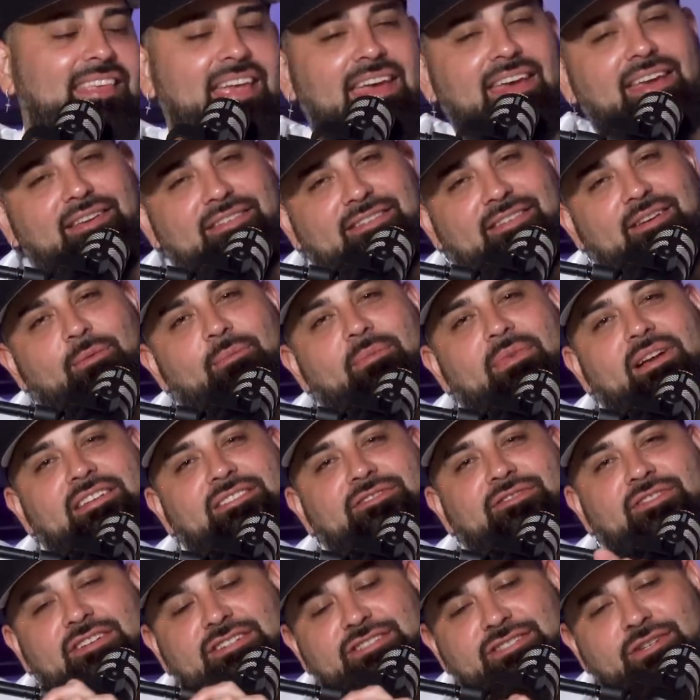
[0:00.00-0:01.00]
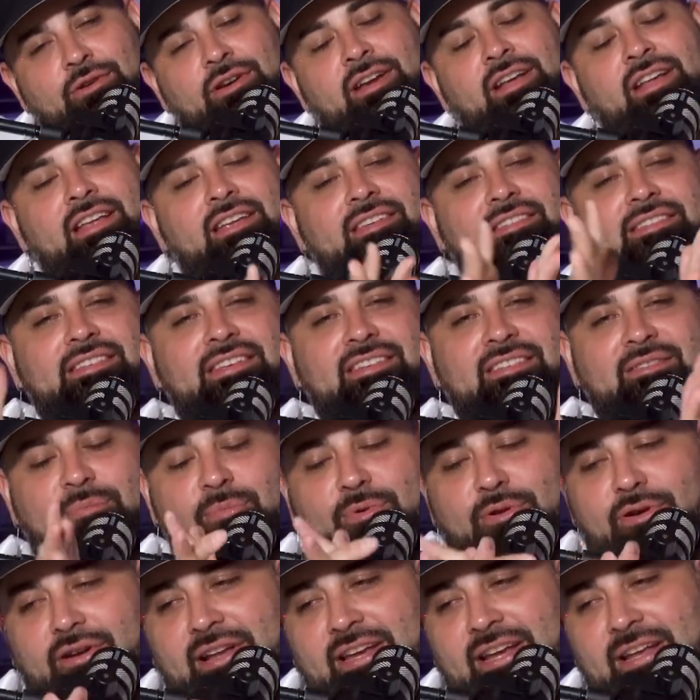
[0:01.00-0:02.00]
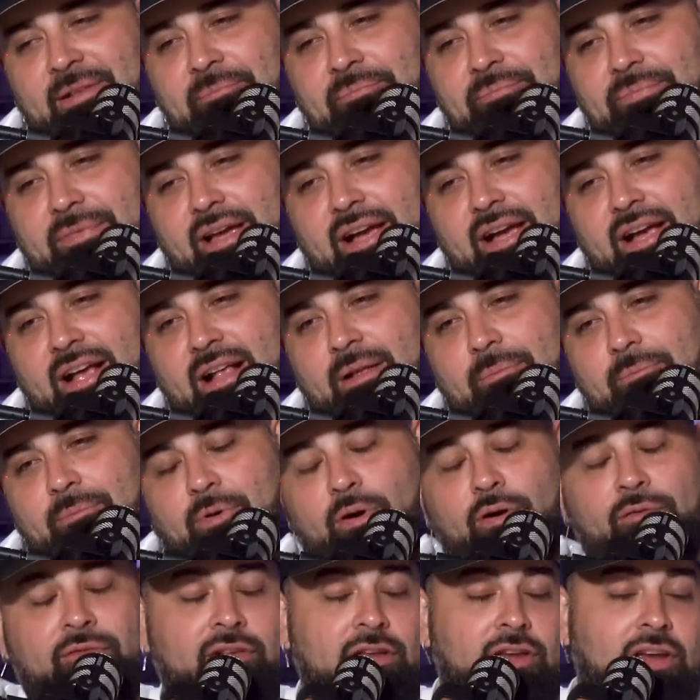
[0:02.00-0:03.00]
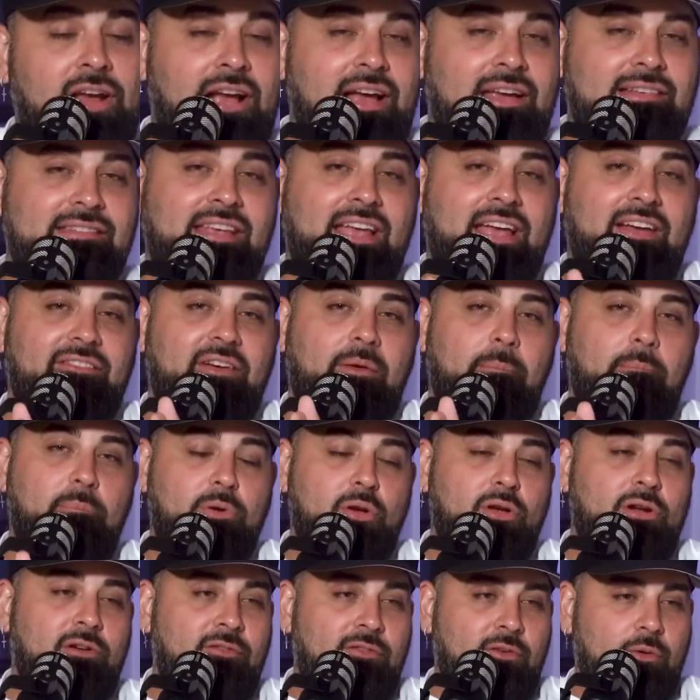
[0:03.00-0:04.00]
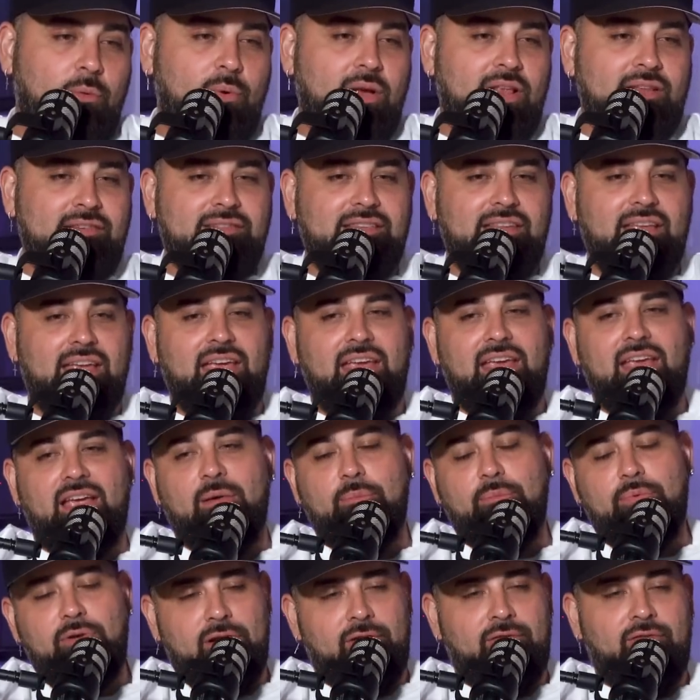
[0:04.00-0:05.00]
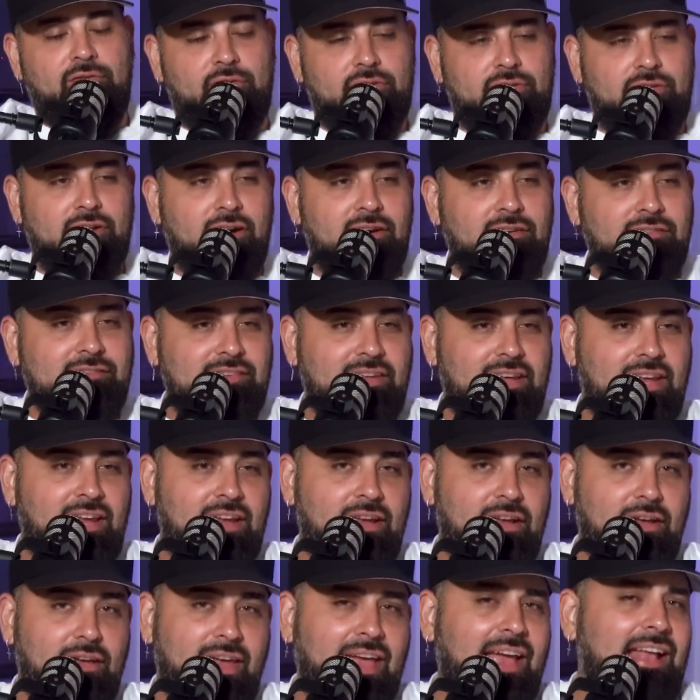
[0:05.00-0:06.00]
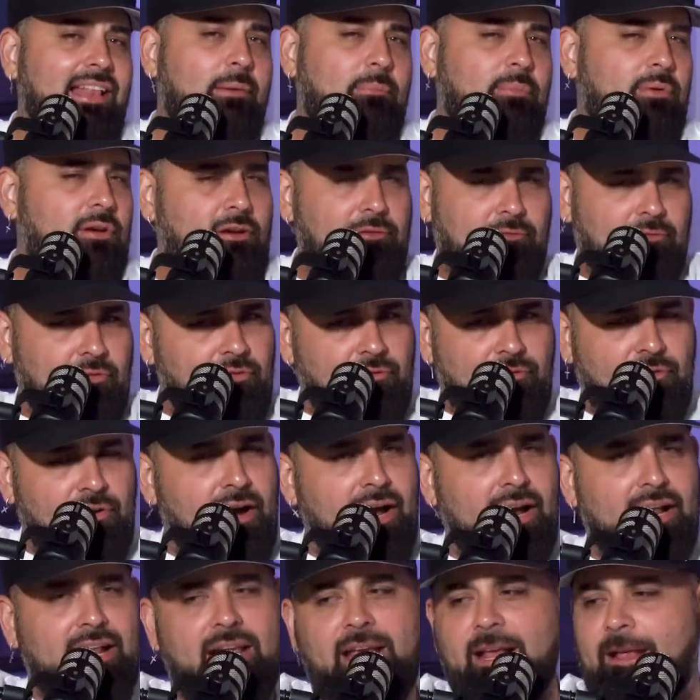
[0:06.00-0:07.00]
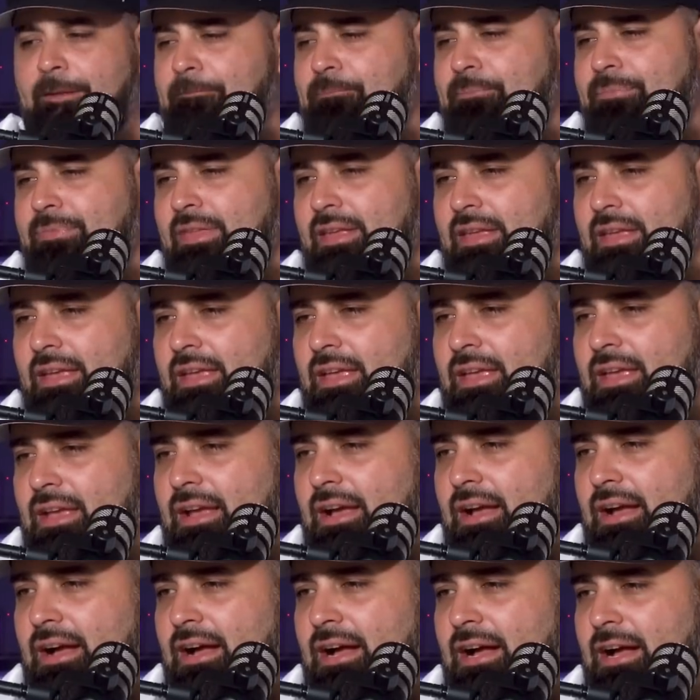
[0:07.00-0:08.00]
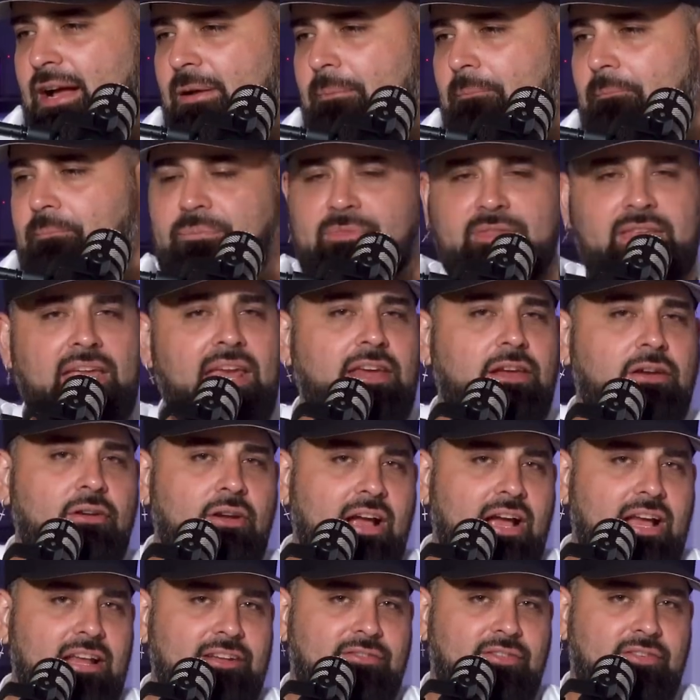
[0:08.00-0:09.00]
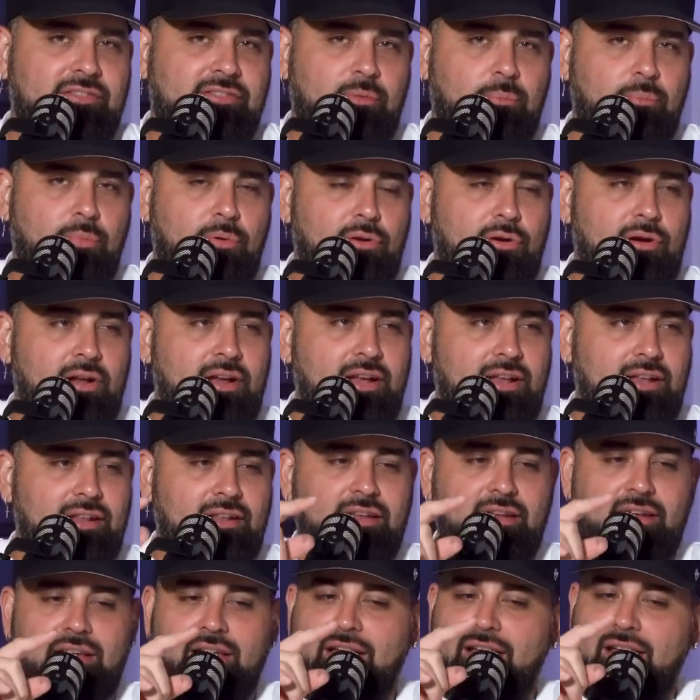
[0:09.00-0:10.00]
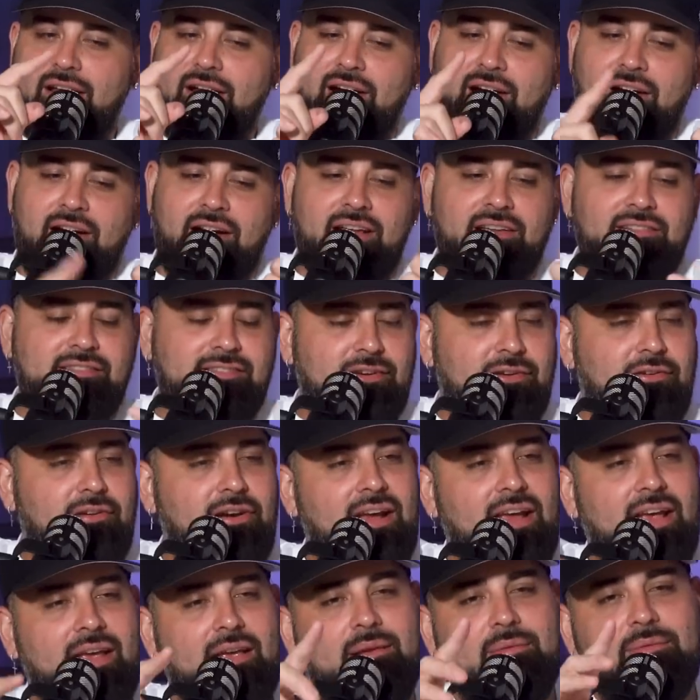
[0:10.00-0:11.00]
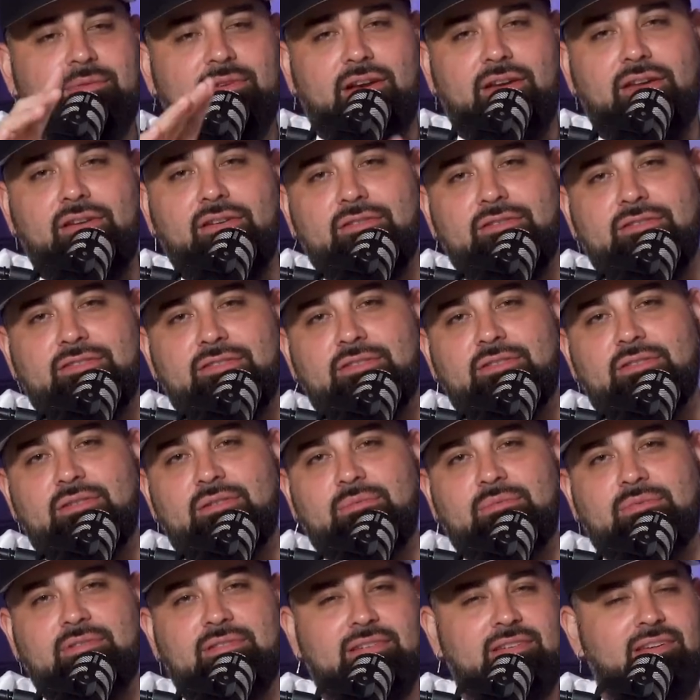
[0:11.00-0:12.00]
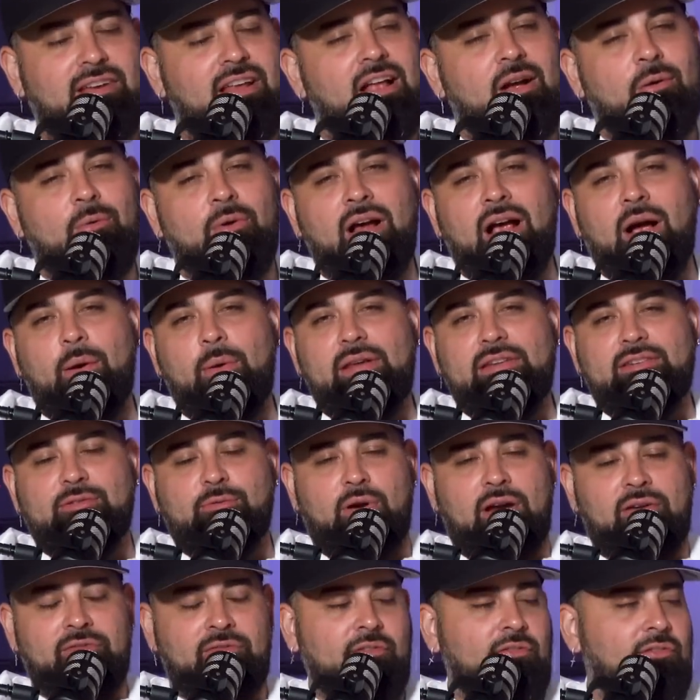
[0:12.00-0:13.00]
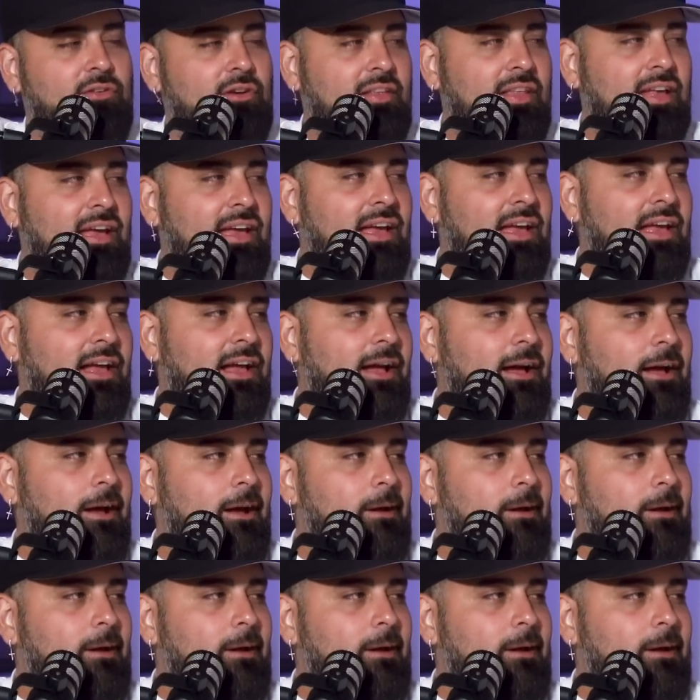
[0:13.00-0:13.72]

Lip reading: Thank you so much for joining us this morning. Hopefully you guys have a beautiful Wednesday, a beautiful Thursday, and a beautiful Friday. Thank you guys for supporting our Instagrams, our YouTubes. We're always grateful for that.